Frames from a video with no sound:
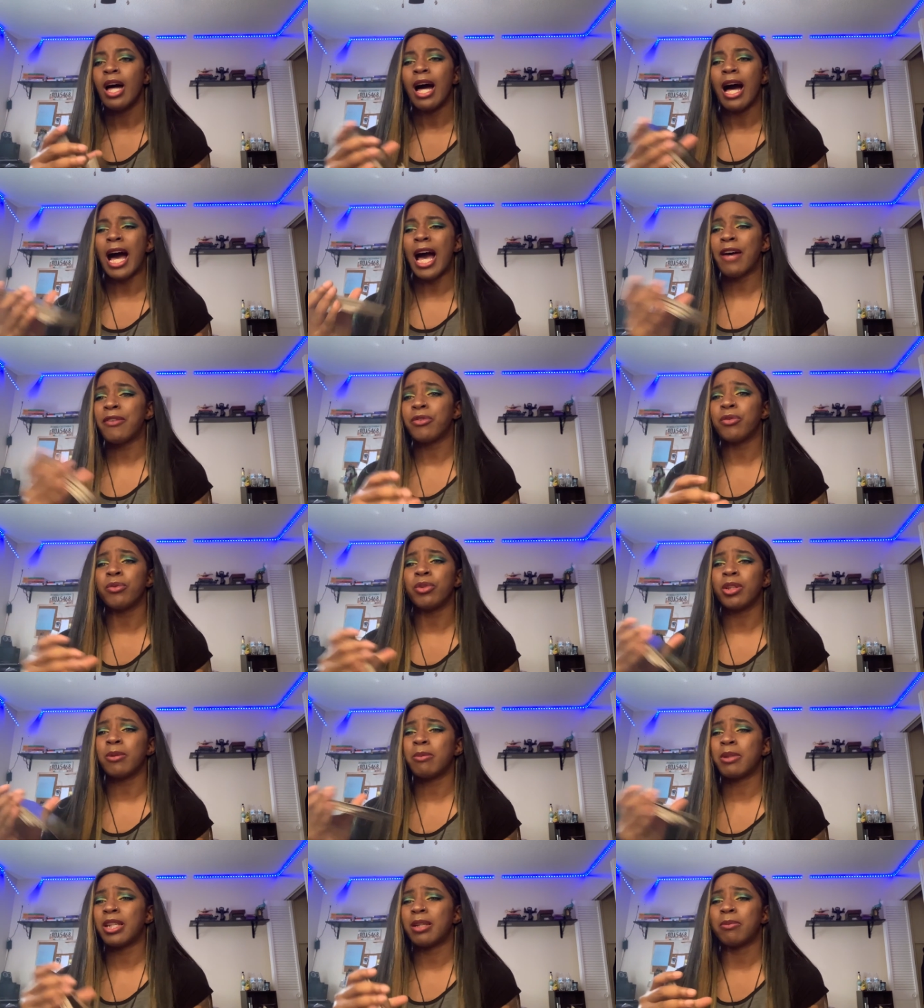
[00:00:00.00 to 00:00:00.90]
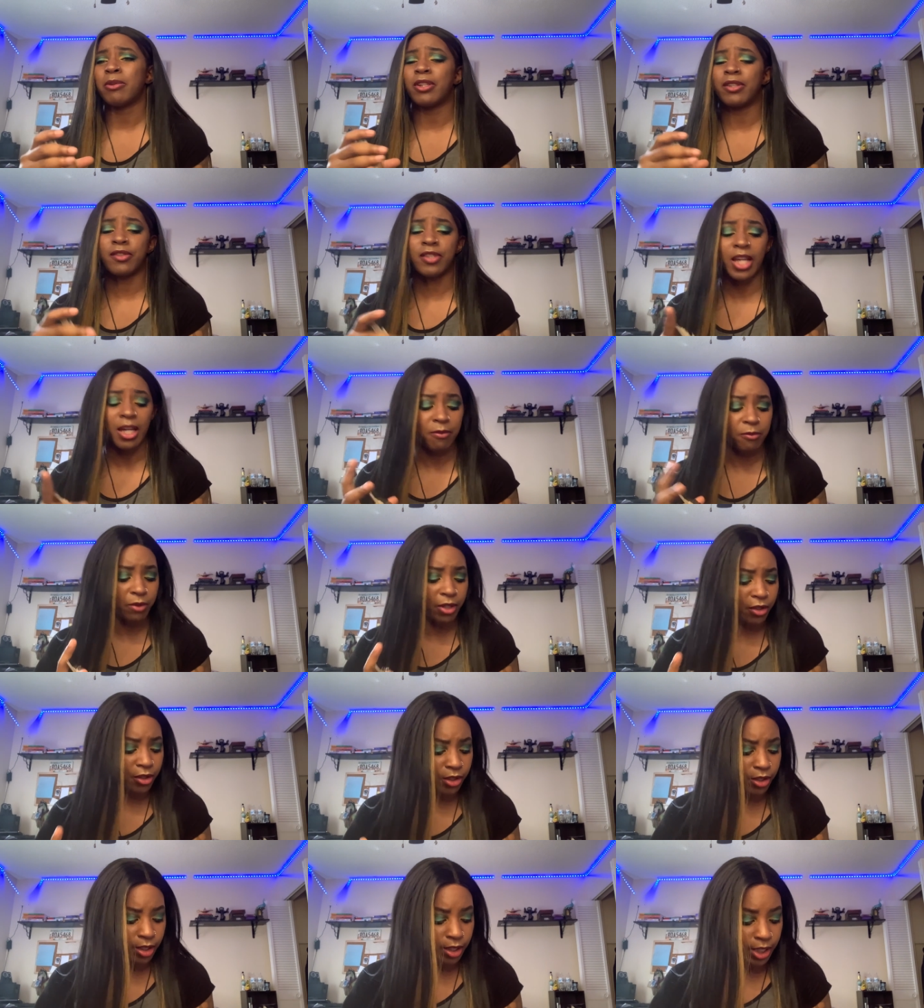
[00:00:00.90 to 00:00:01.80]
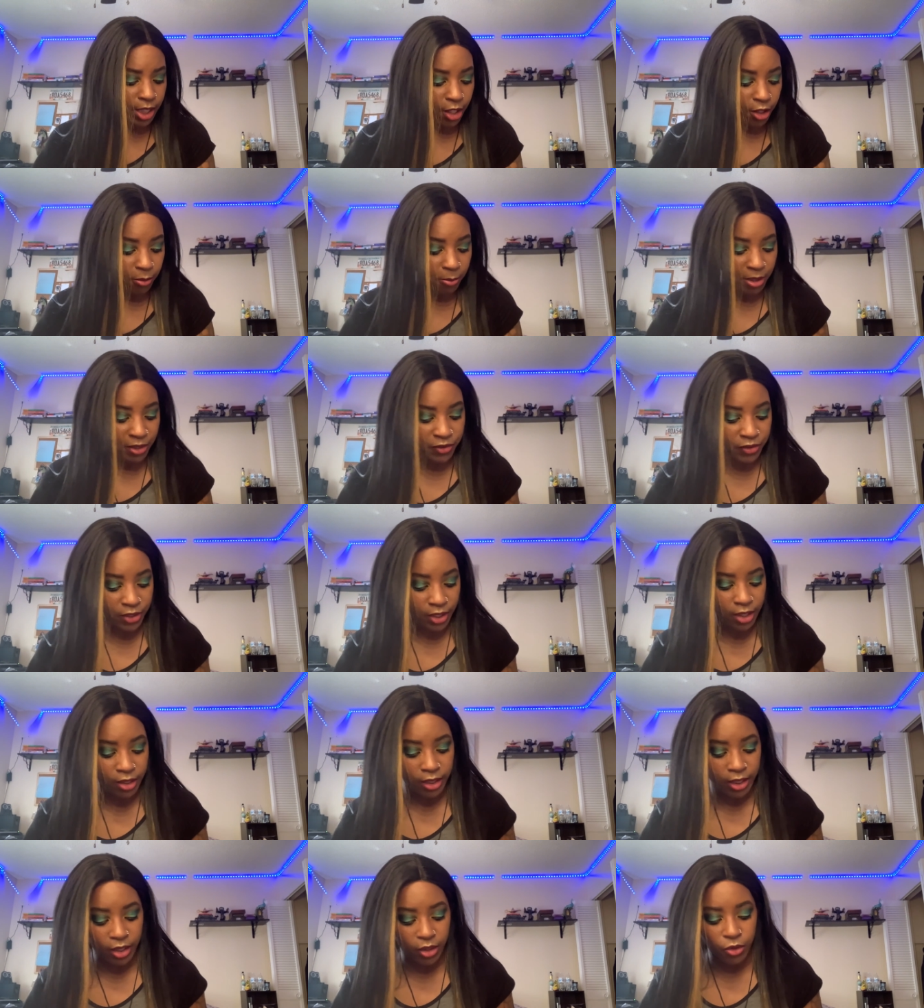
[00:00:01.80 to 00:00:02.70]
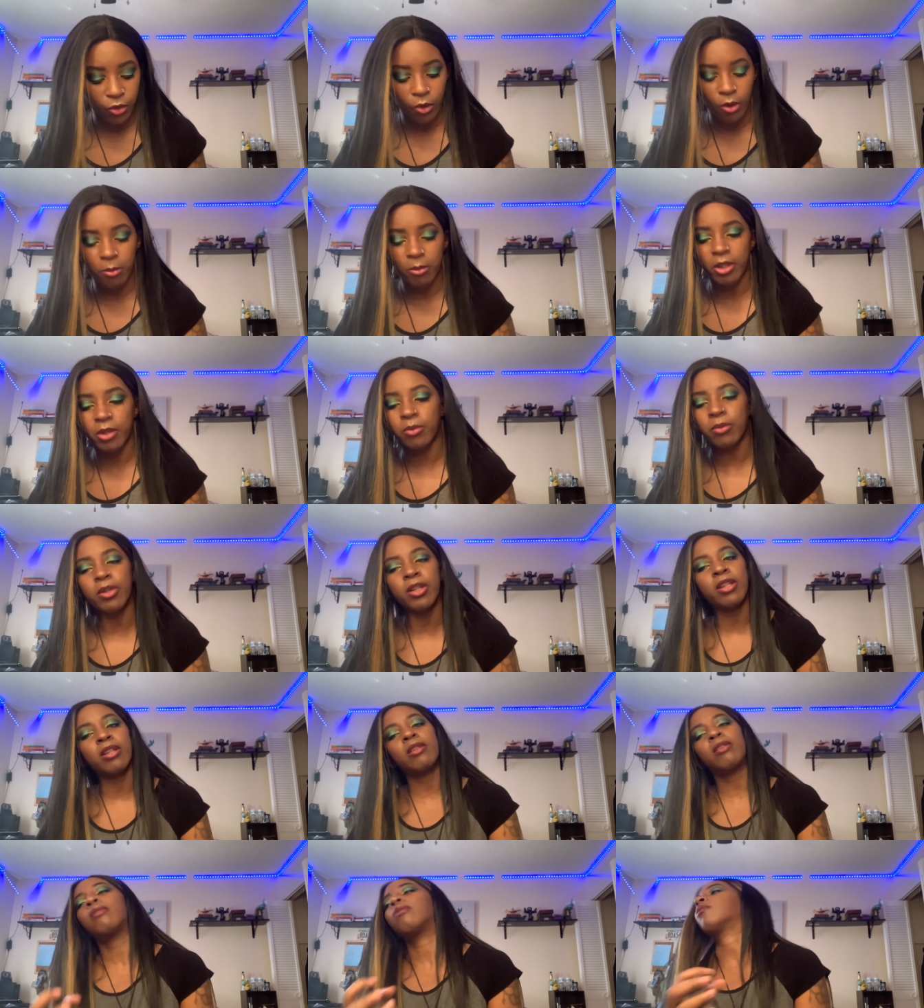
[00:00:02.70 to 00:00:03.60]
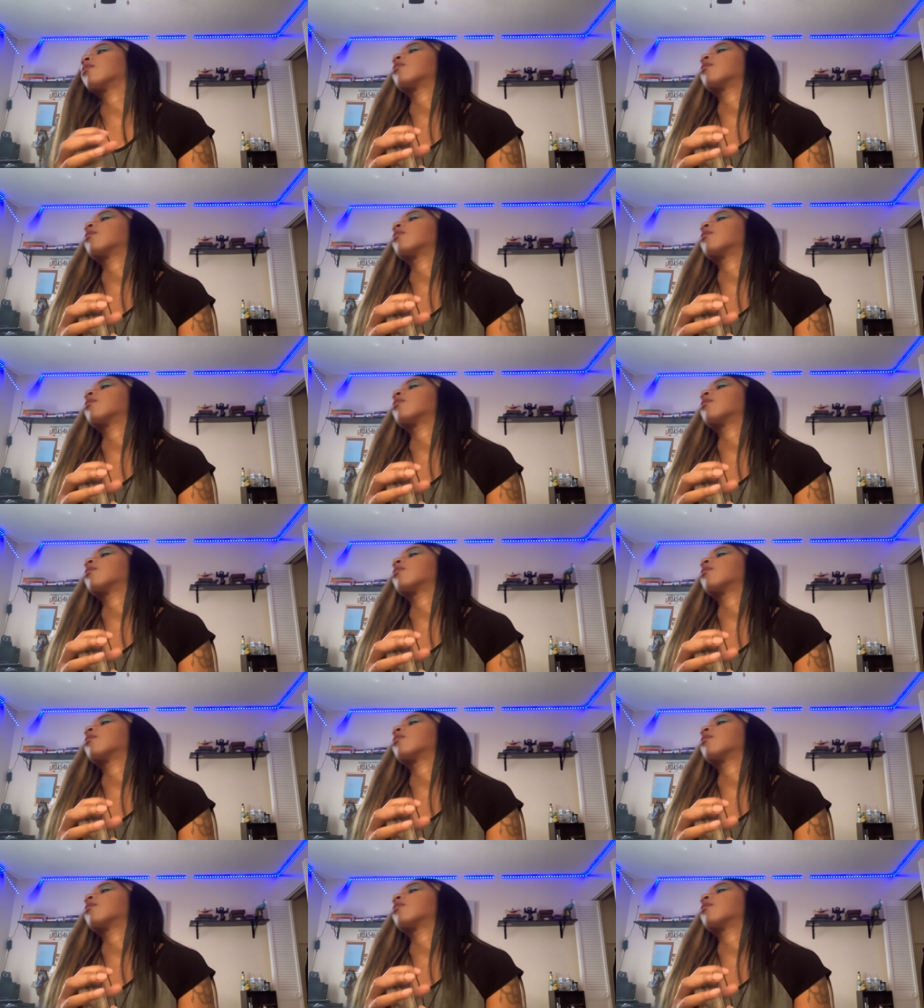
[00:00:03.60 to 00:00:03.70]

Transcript: I haven't really been able to take very good care of my skin like I normally would.